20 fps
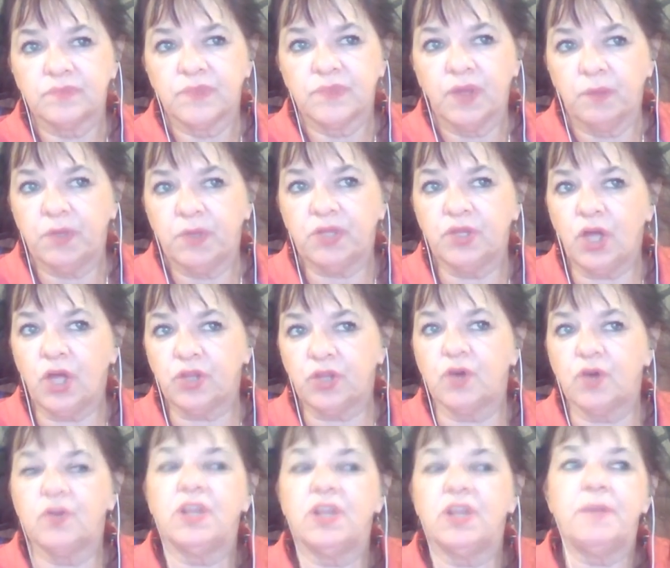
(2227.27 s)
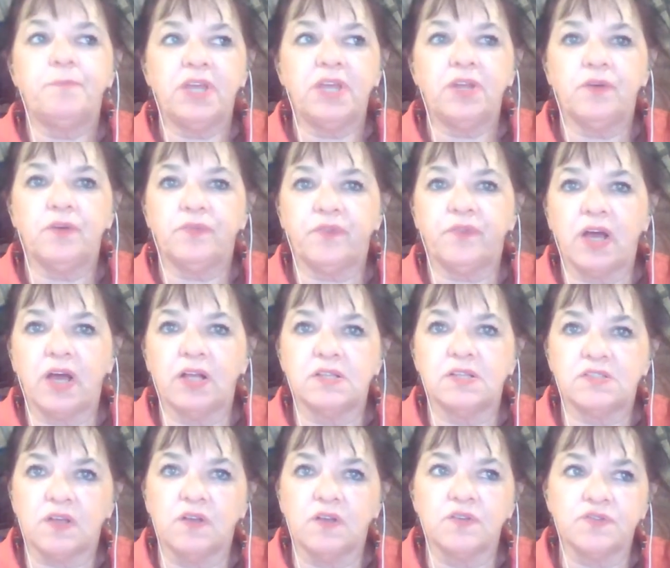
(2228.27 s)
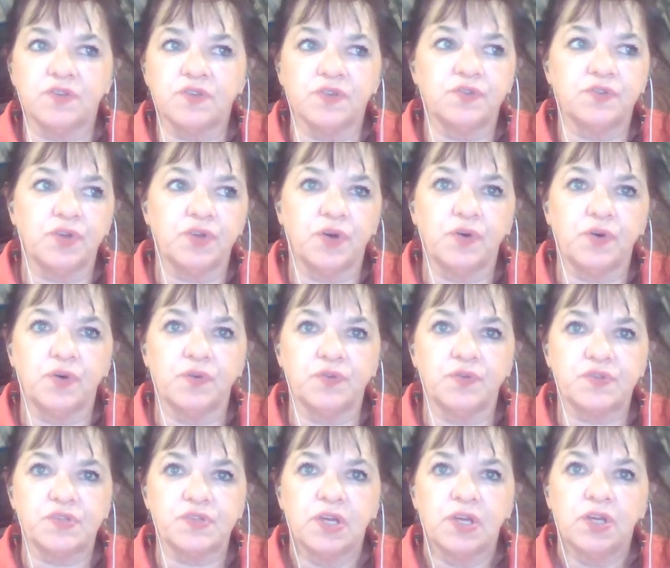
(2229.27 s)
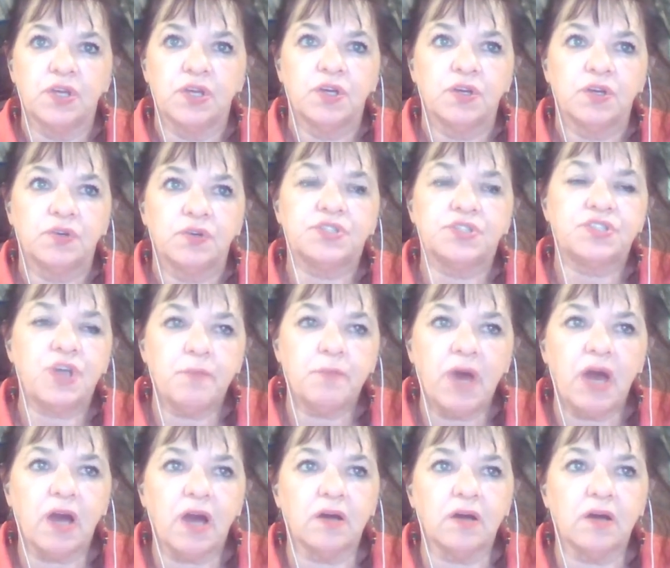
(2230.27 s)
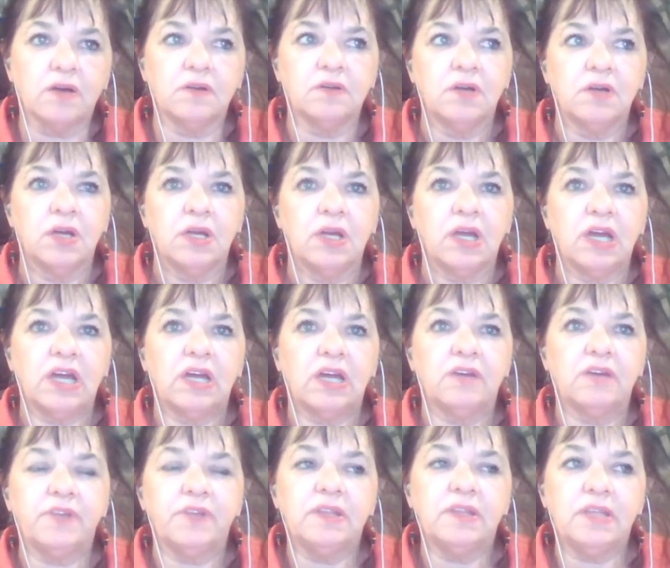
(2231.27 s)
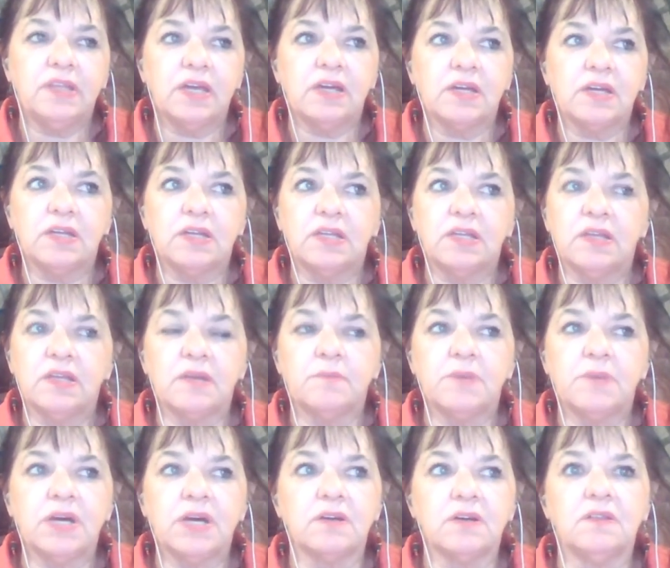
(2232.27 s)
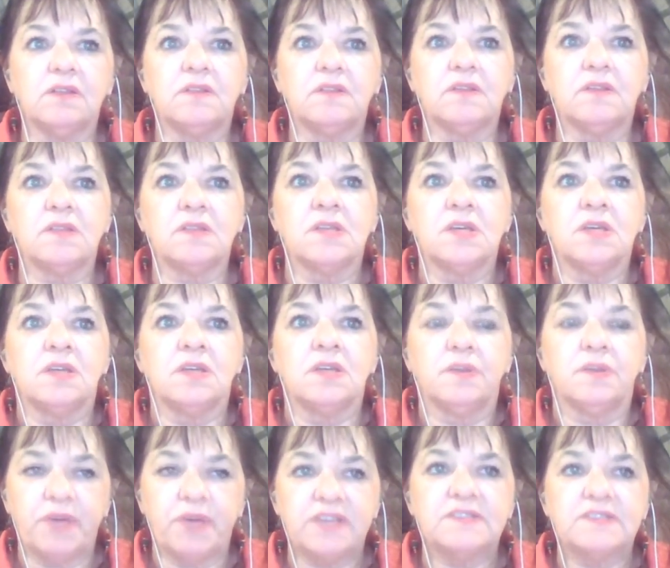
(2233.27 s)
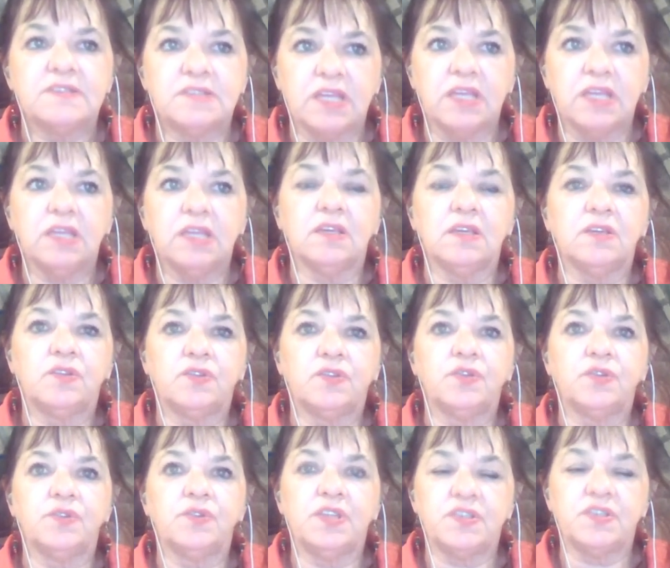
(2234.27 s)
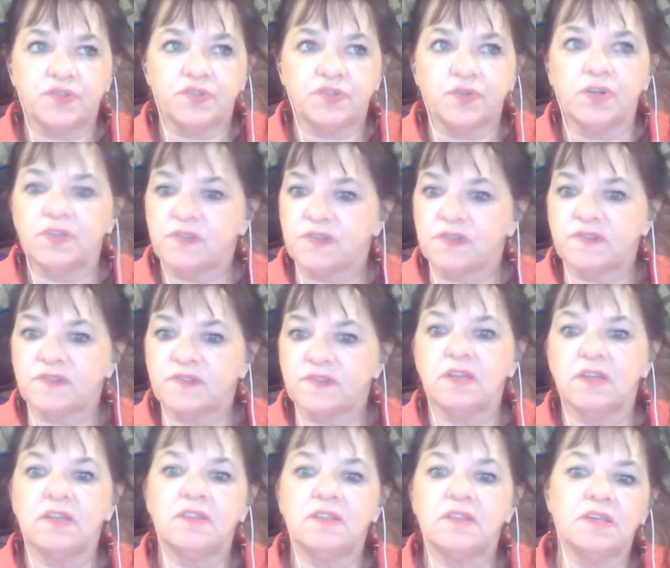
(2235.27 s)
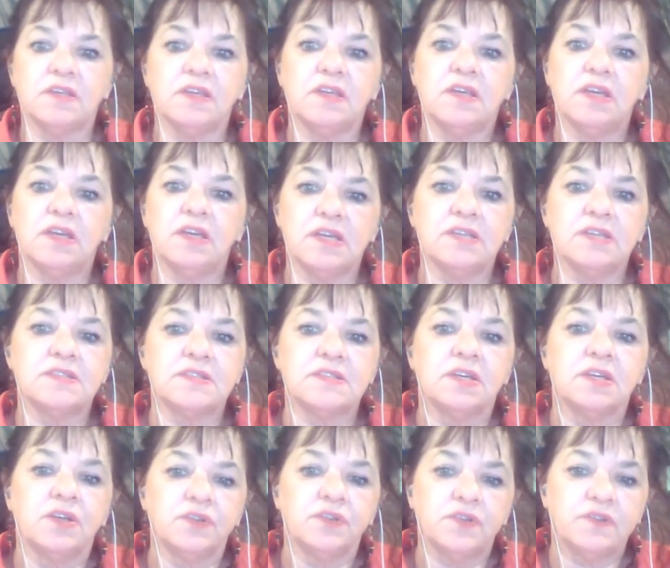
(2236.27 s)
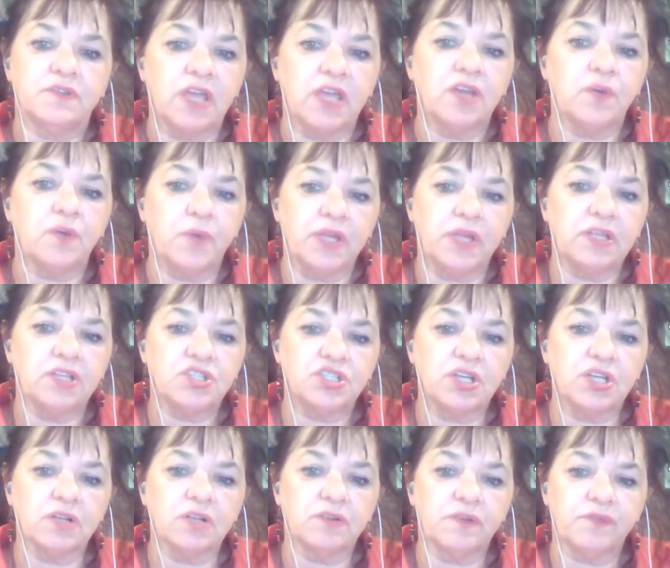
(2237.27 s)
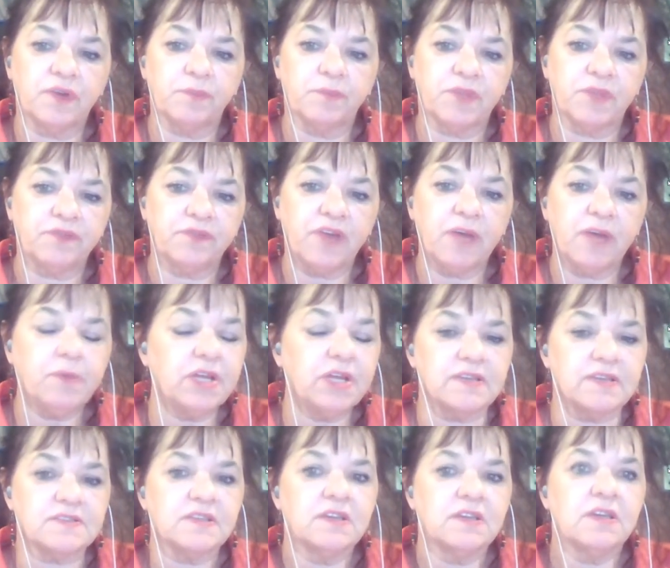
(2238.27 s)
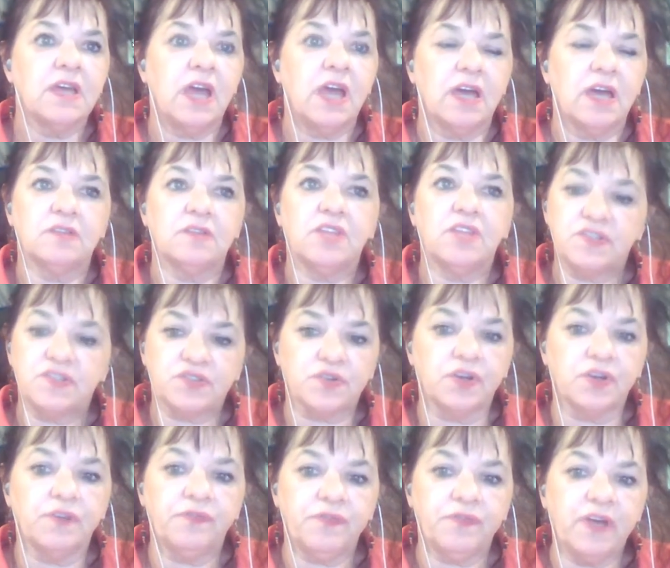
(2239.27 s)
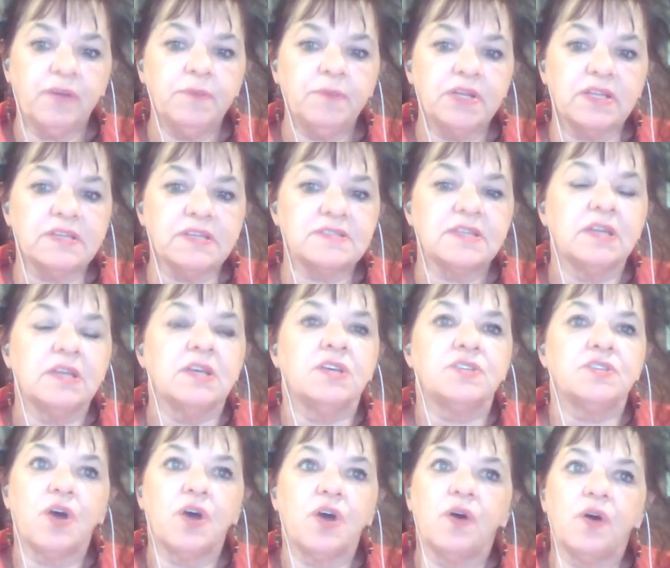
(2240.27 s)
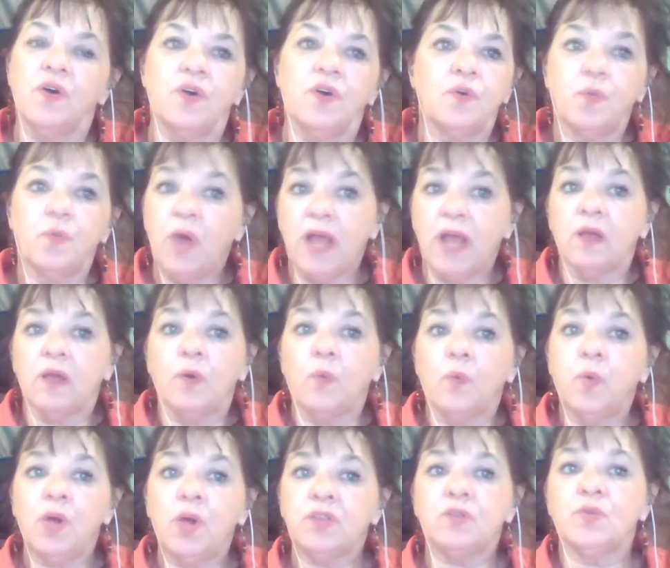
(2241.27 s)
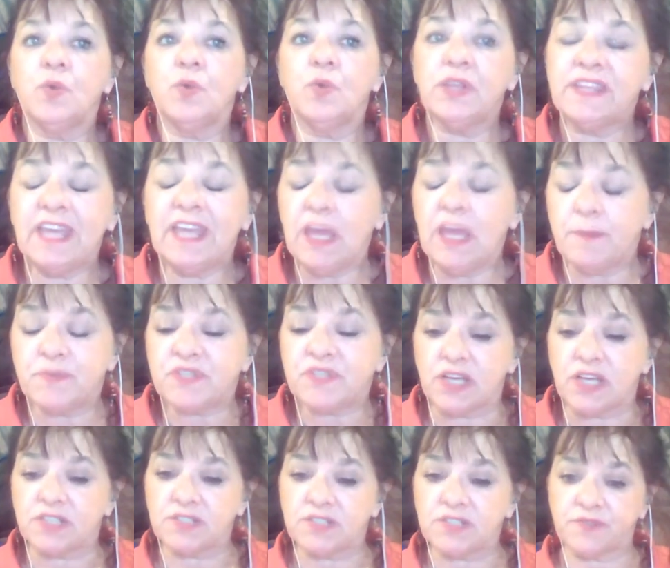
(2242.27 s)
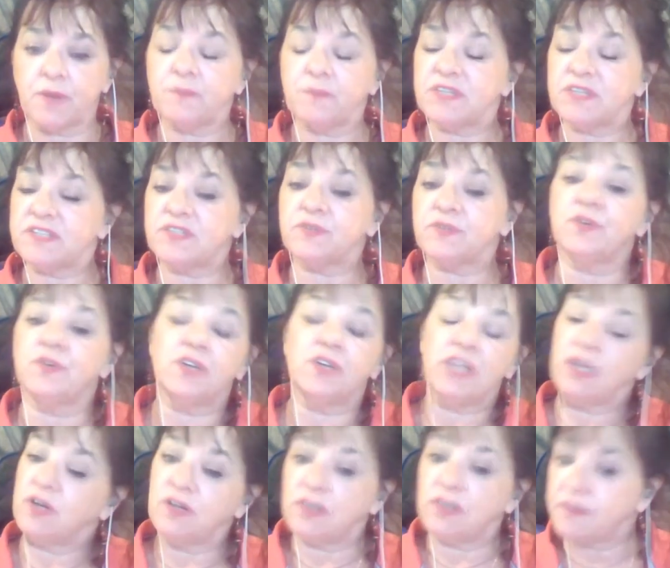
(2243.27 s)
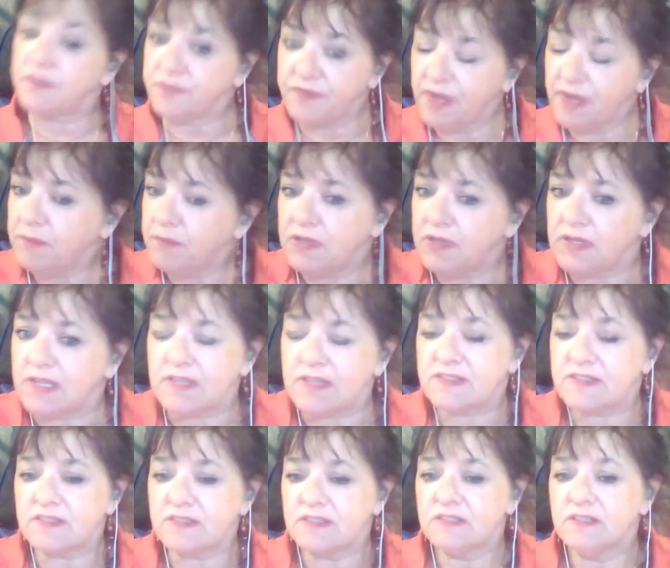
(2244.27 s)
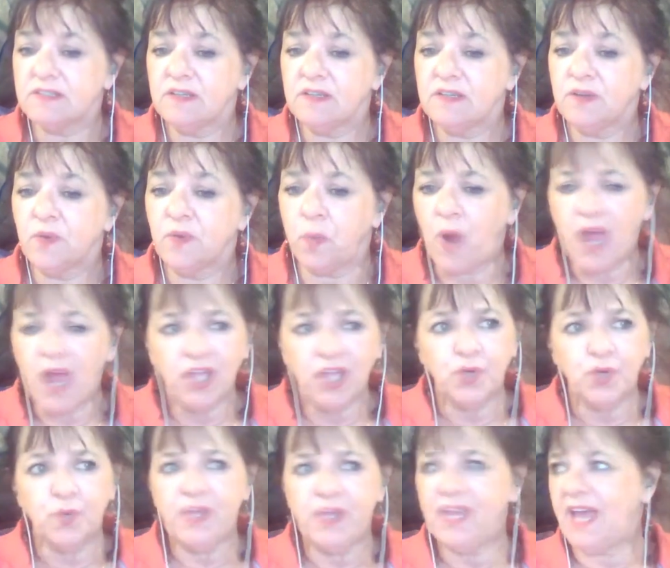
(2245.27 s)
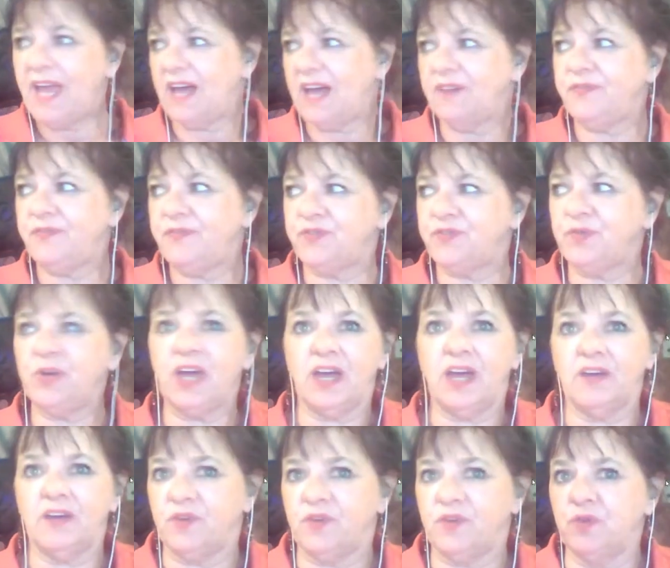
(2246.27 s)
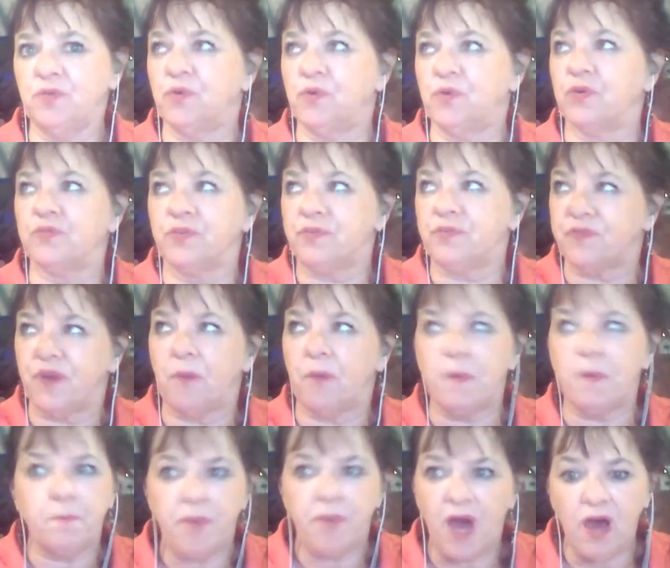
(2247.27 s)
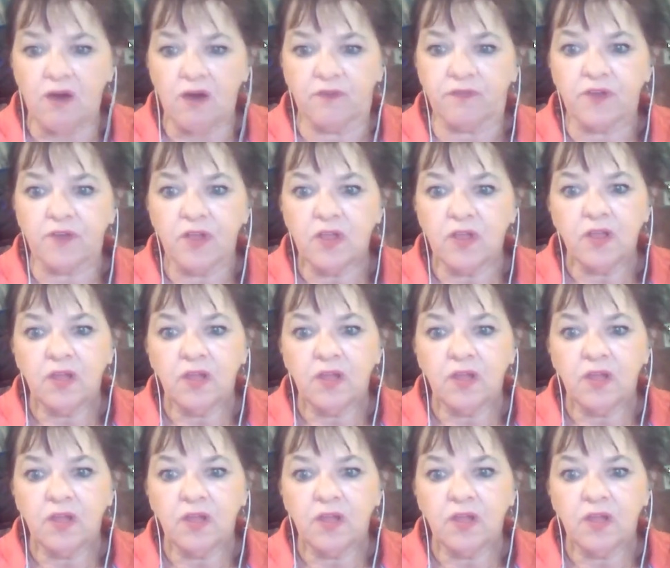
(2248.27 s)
But not only pedophiles, also those who somehow have in their mind that the best thing to destroy society is to take away the children from the families and destroy families. Yeah. So, what keeps us from restoring our families? Why do we have to have an order from above?